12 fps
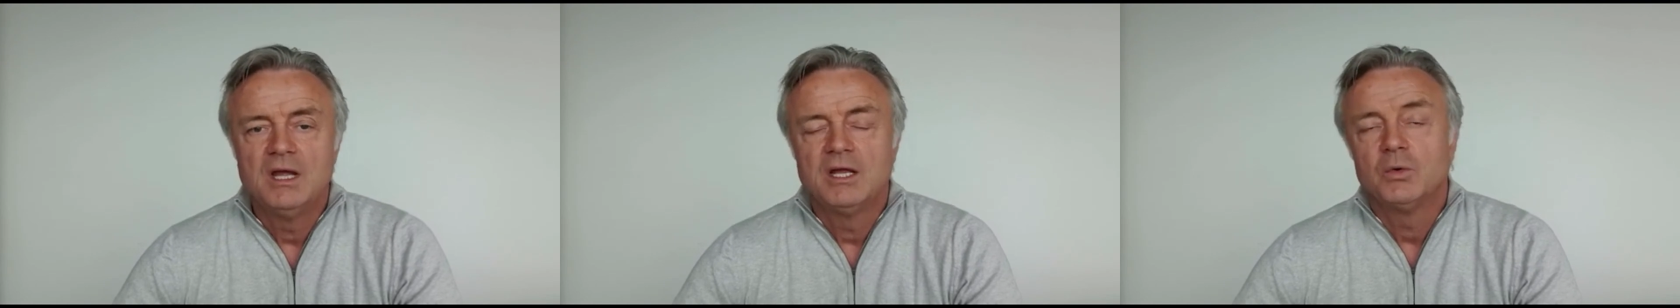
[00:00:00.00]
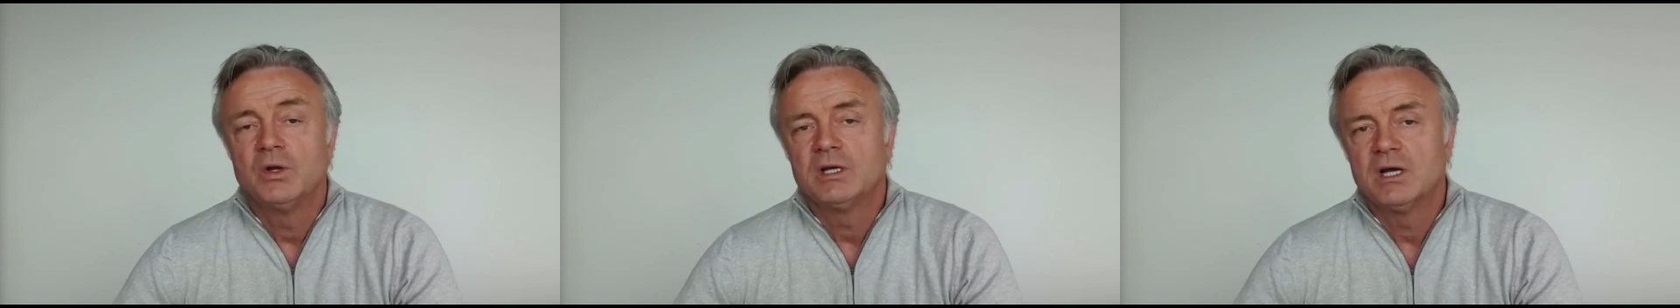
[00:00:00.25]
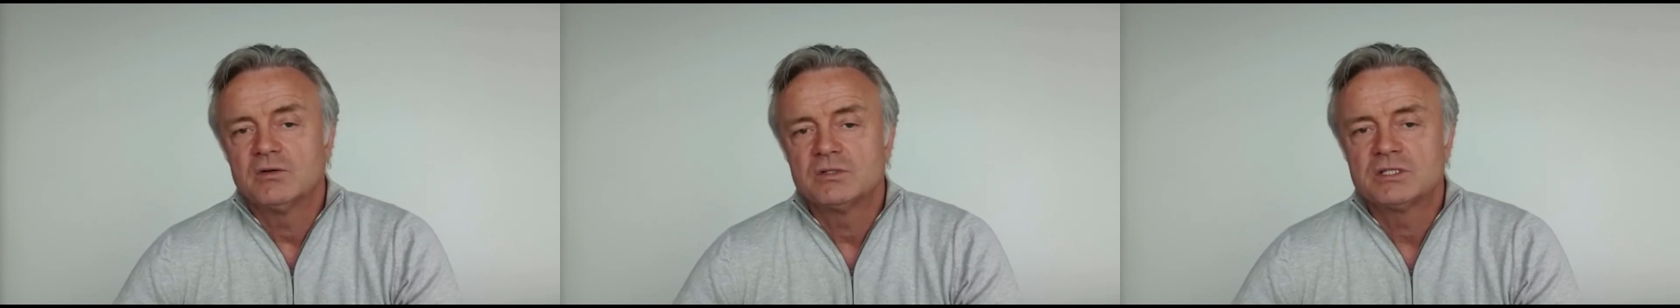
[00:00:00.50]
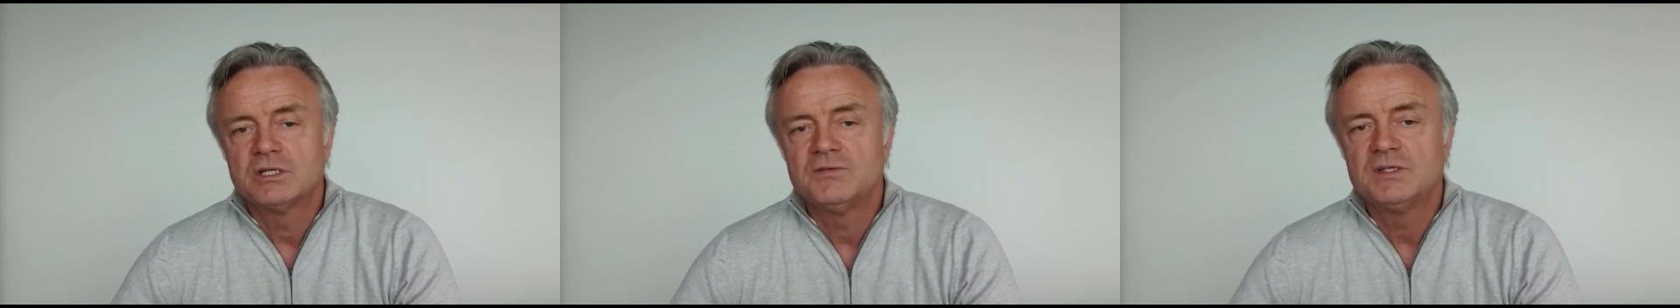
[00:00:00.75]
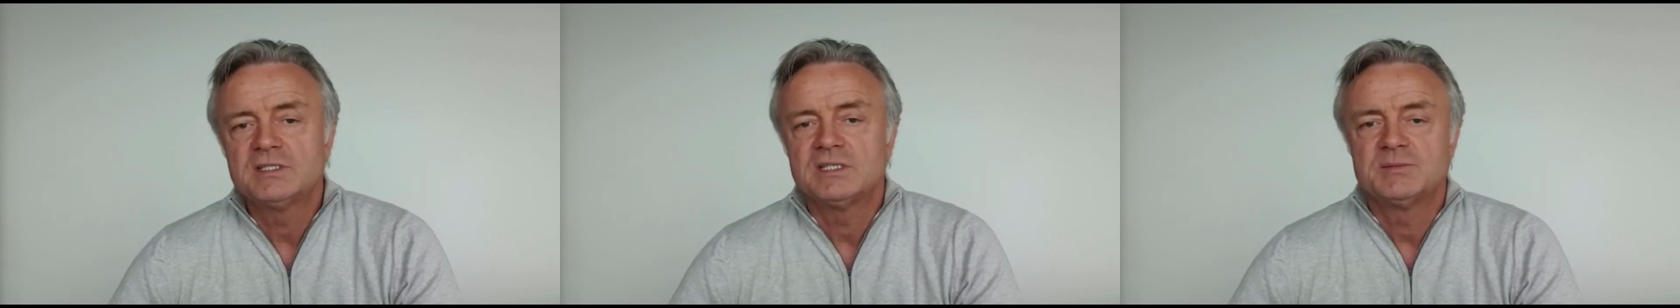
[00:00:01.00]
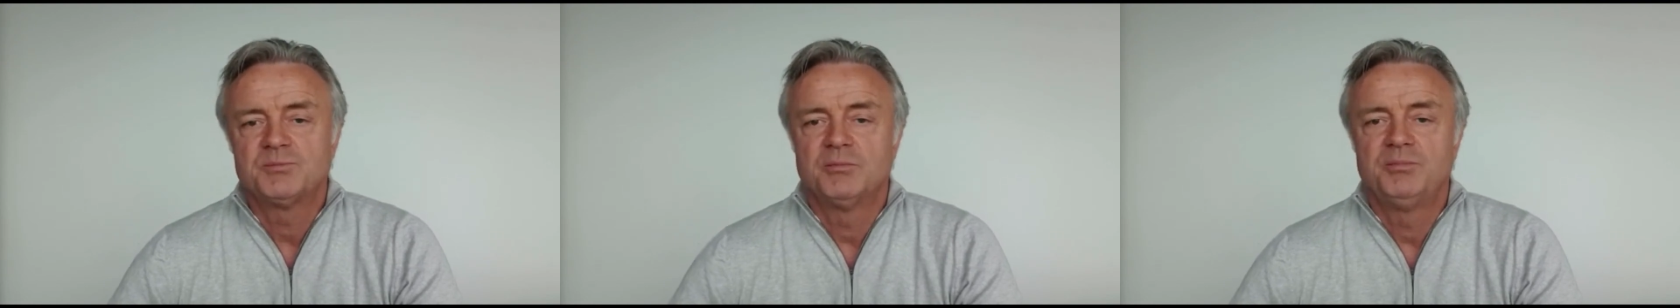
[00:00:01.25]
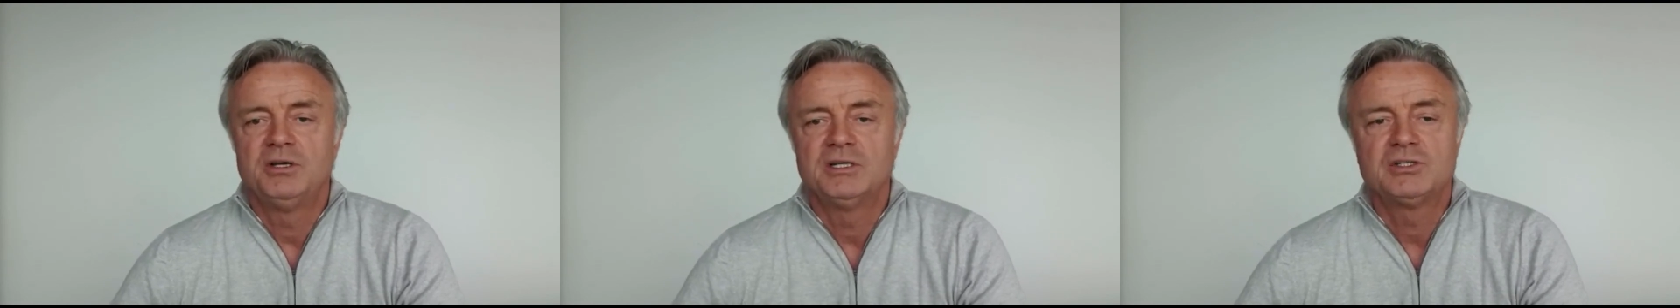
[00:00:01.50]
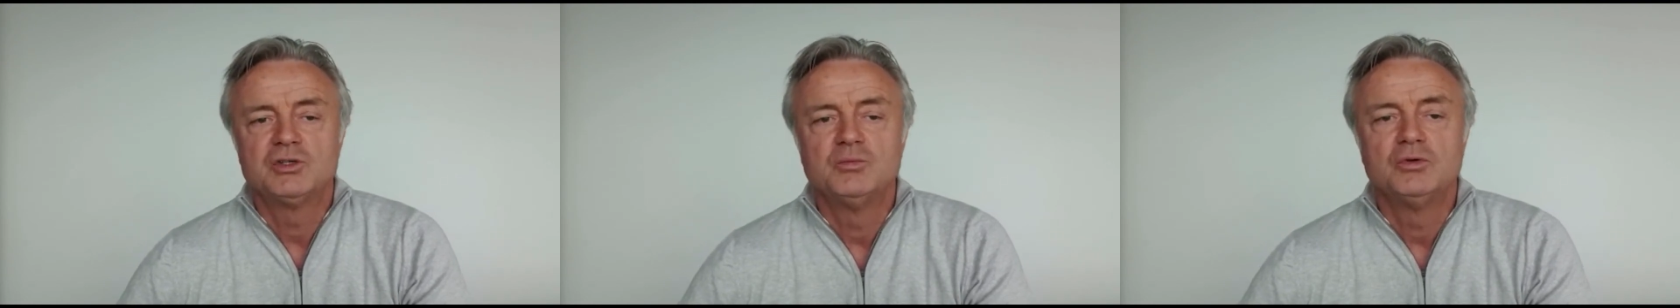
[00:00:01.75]
Quick Cargo Service is
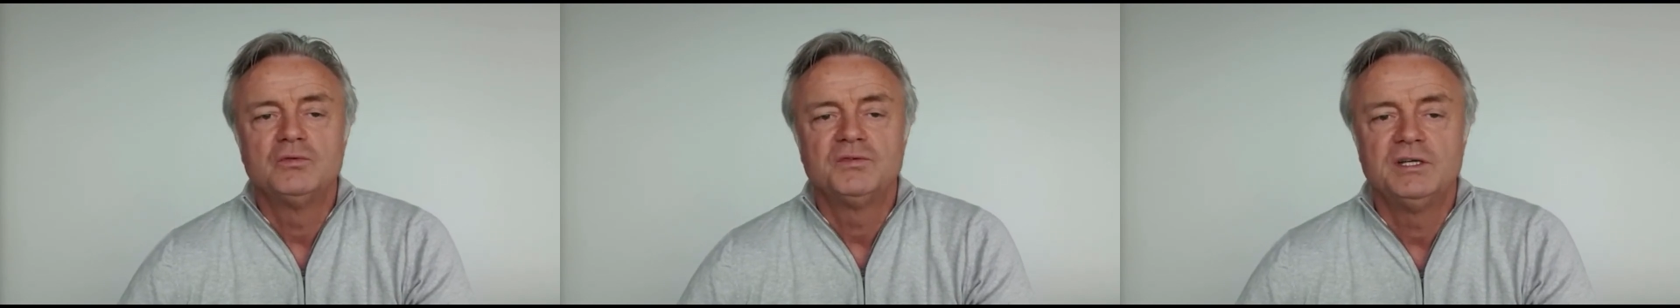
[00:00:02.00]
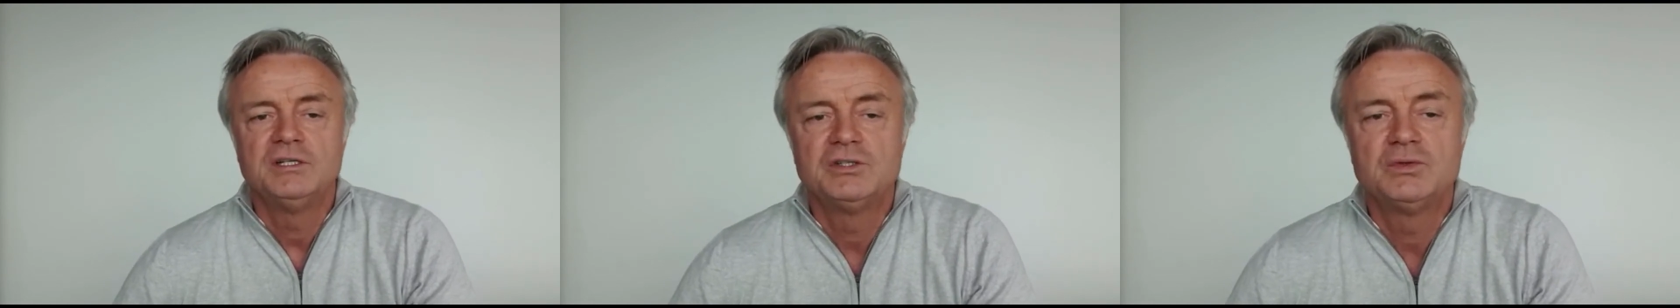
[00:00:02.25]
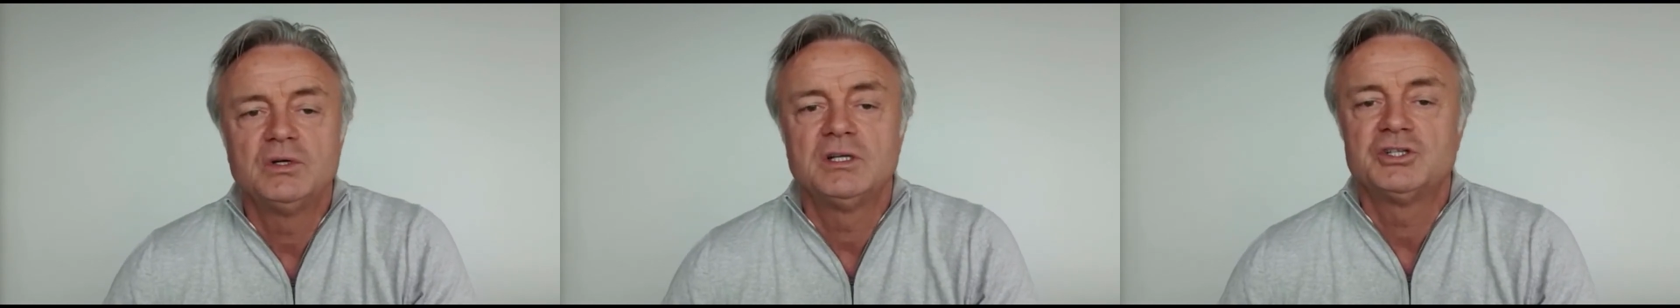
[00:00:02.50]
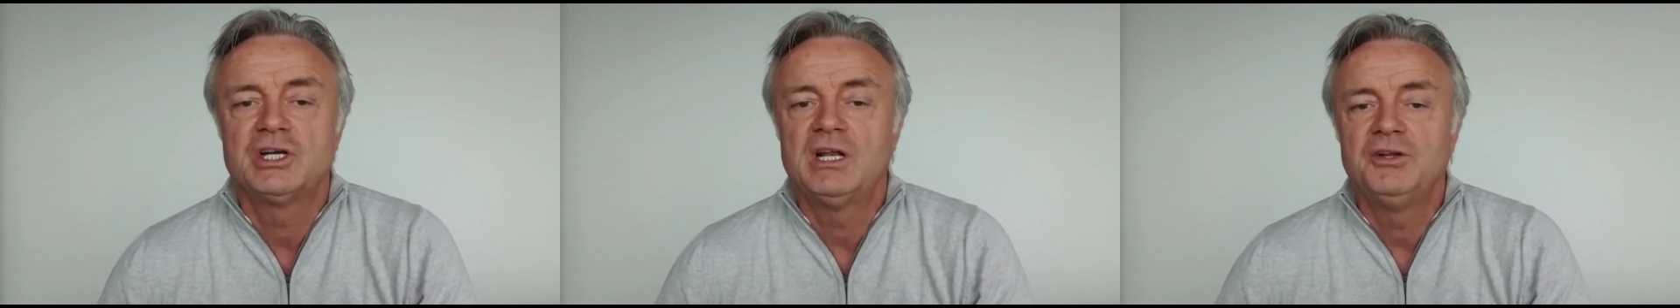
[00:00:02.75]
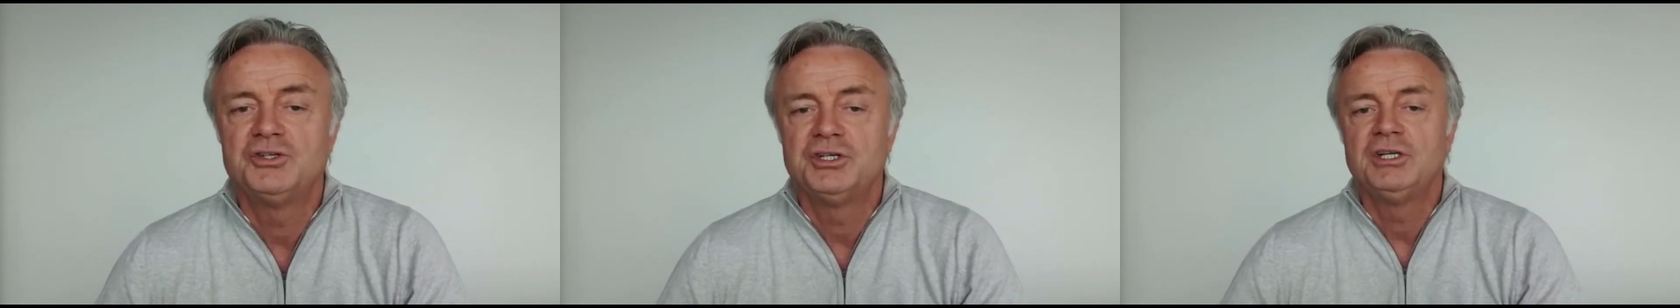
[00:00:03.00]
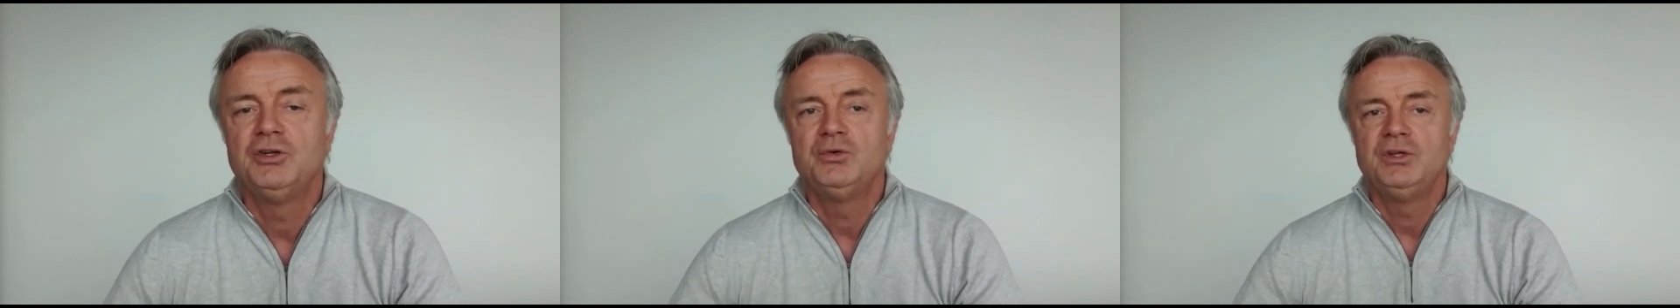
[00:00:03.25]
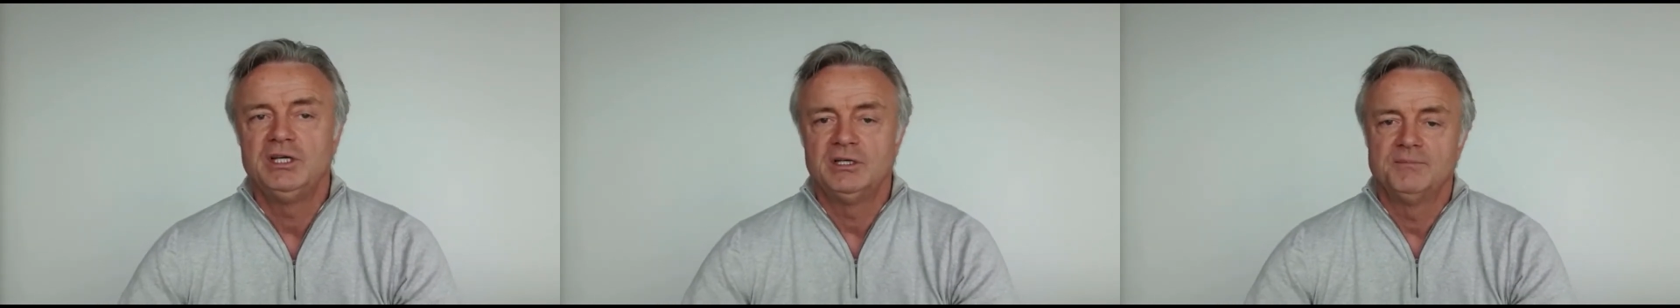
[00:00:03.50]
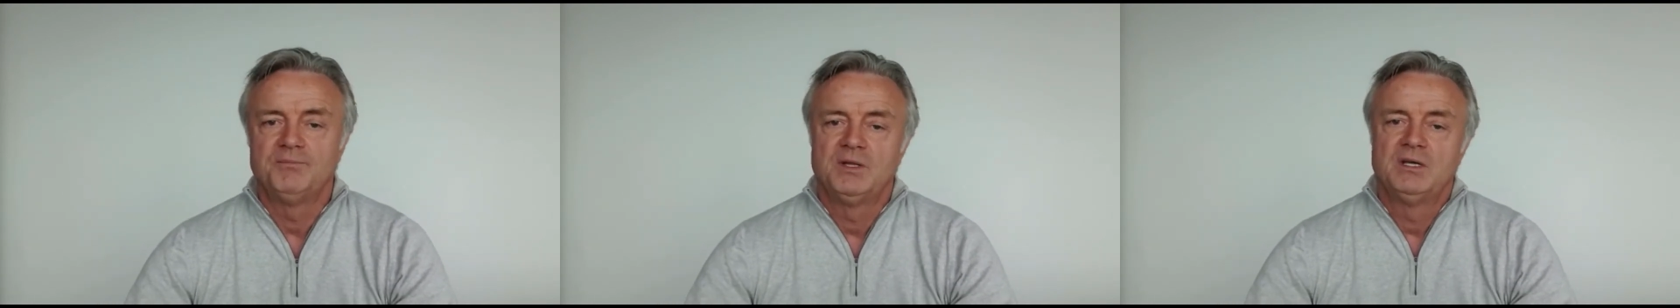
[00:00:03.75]
prepared to move into a challenging new year.